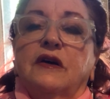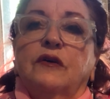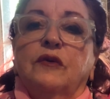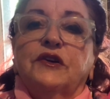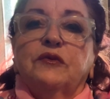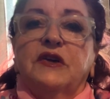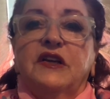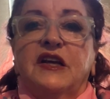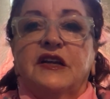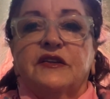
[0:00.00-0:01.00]
What do we
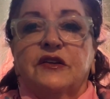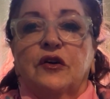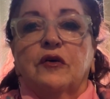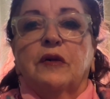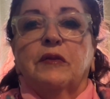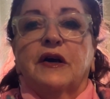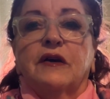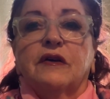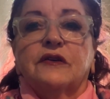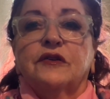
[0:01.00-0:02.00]
need to know about
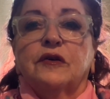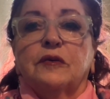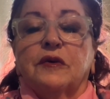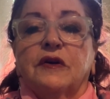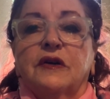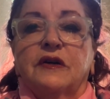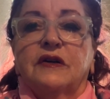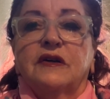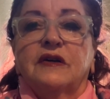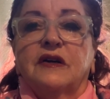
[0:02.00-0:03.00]
October?
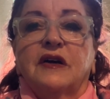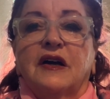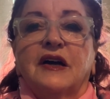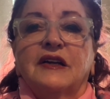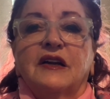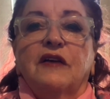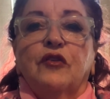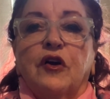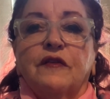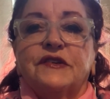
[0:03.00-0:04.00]
I love
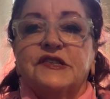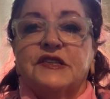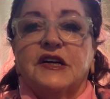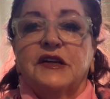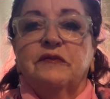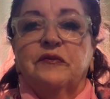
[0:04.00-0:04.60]
harvest time.